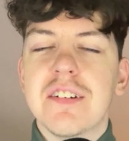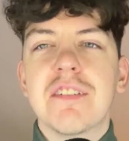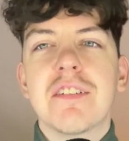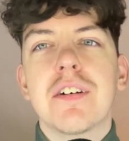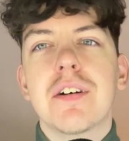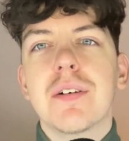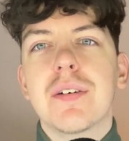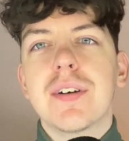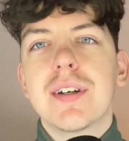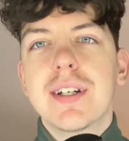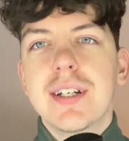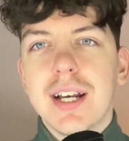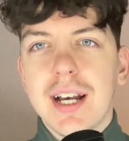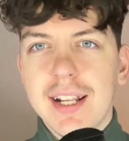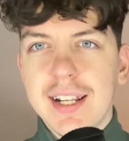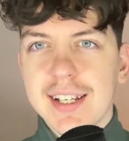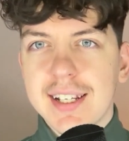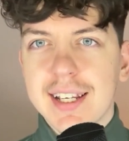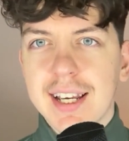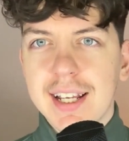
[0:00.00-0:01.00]
row, and
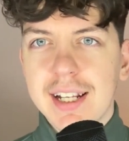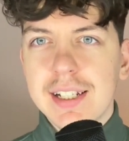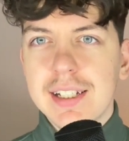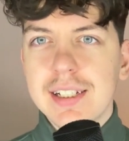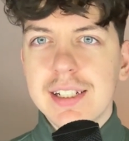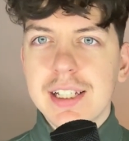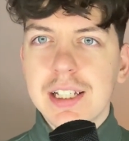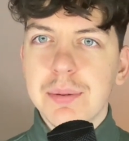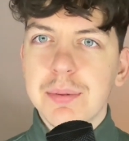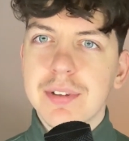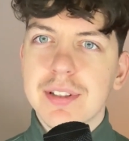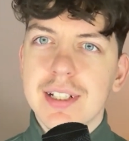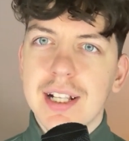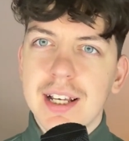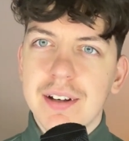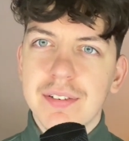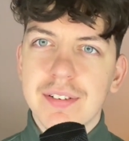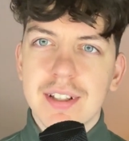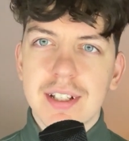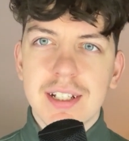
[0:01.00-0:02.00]
again, he was
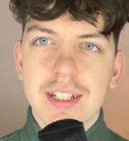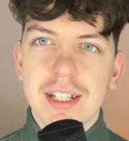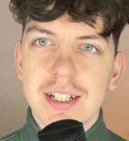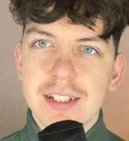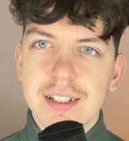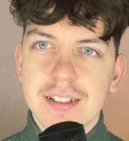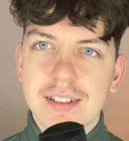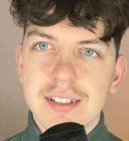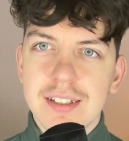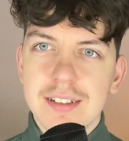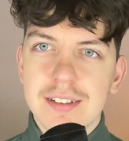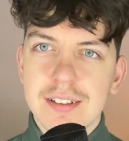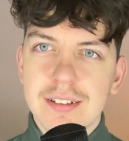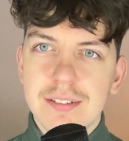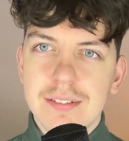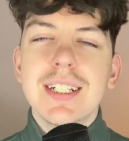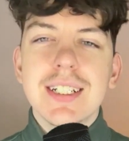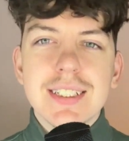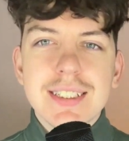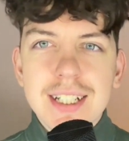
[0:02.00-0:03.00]
left at the end of the season.
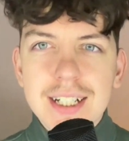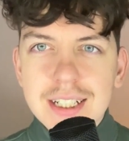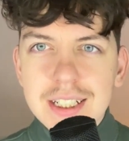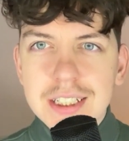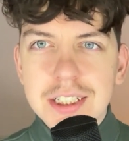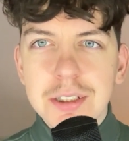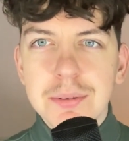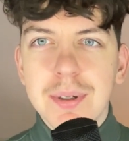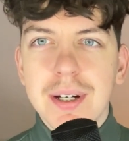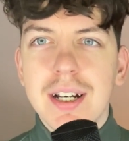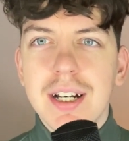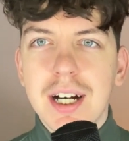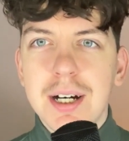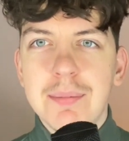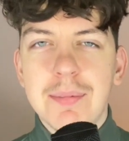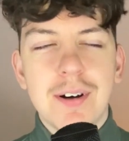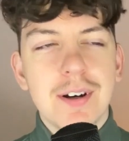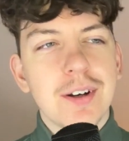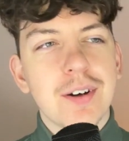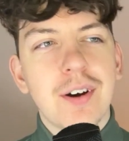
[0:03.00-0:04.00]
Now, this is where I
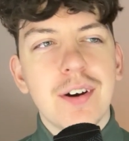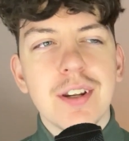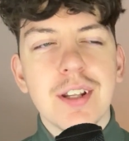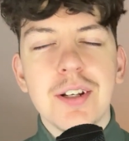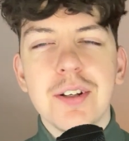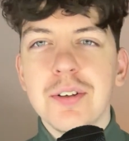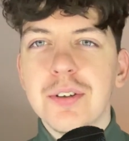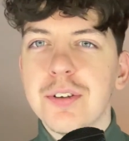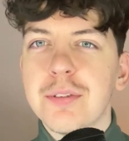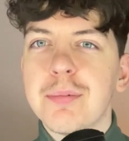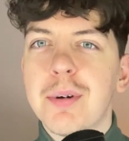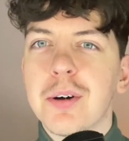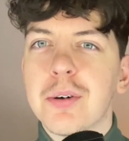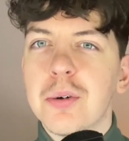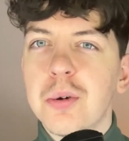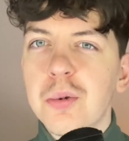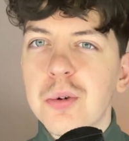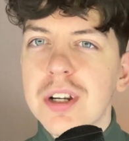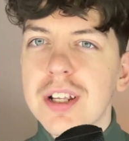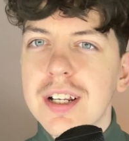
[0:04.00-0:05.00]
might kind of lose my
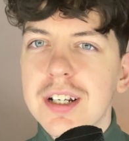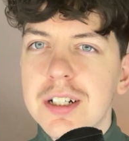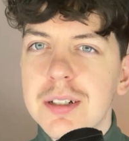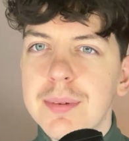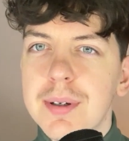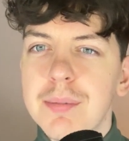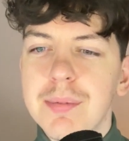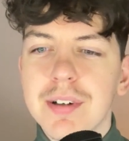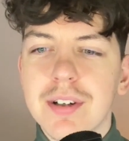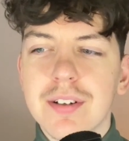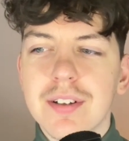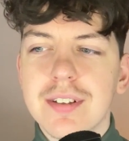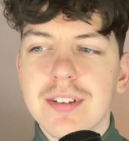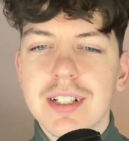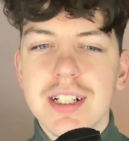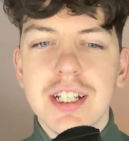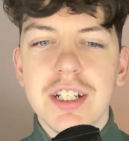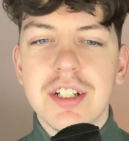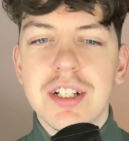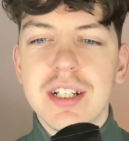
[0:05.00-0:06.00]
cool a little bit, because
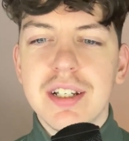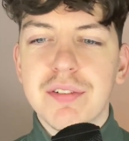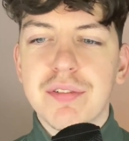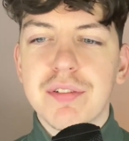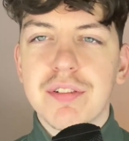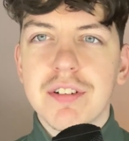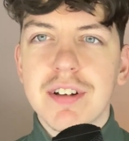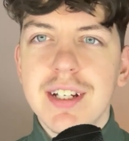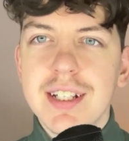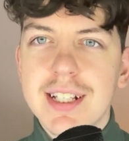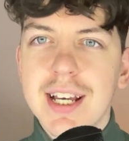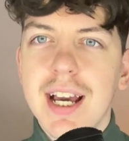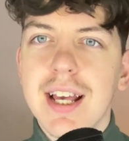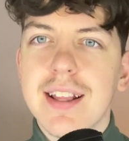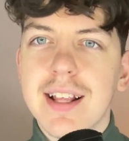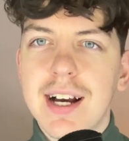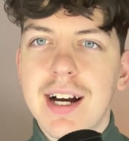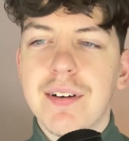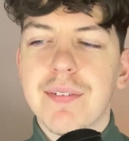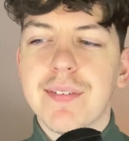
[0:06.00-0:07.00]
literally 3 days
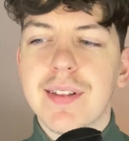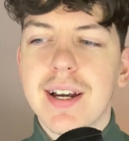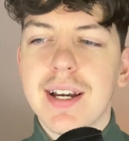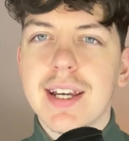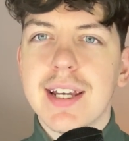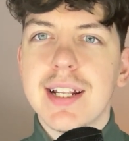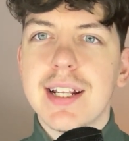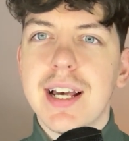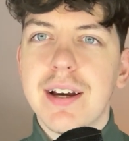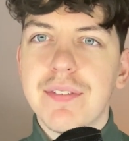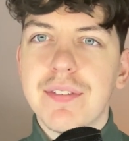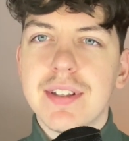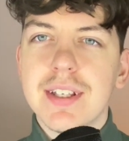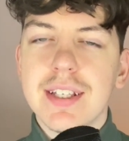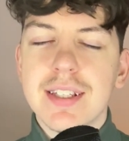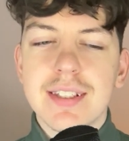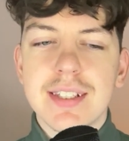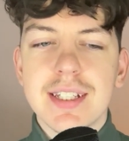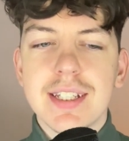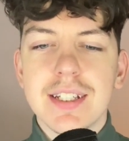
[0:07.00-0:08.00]
after he left
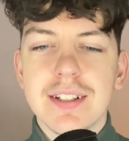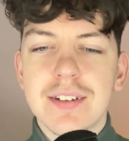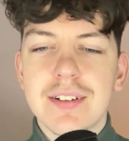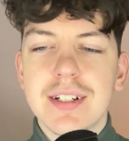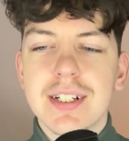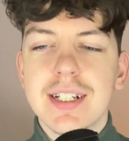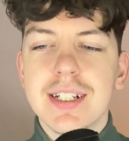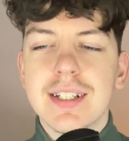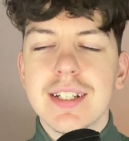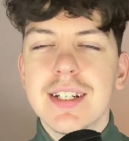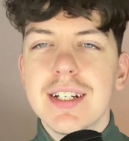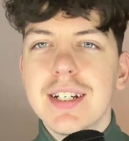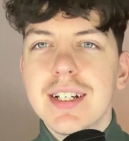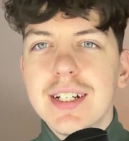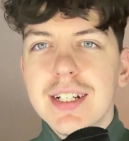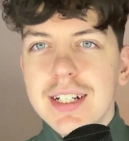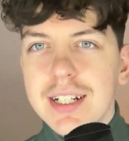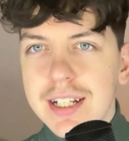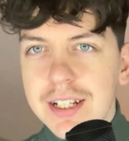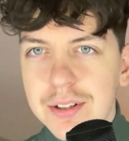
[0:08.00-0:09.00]
DC United,
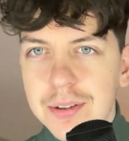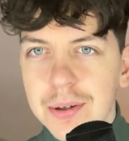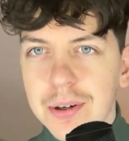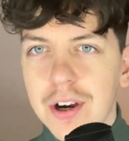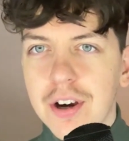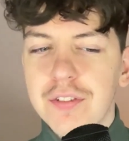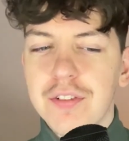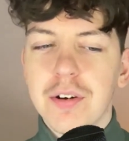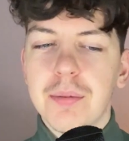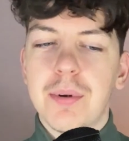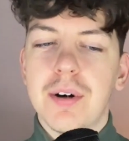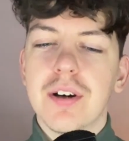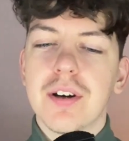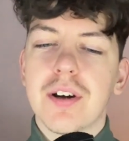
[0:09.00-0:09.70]
he took over at my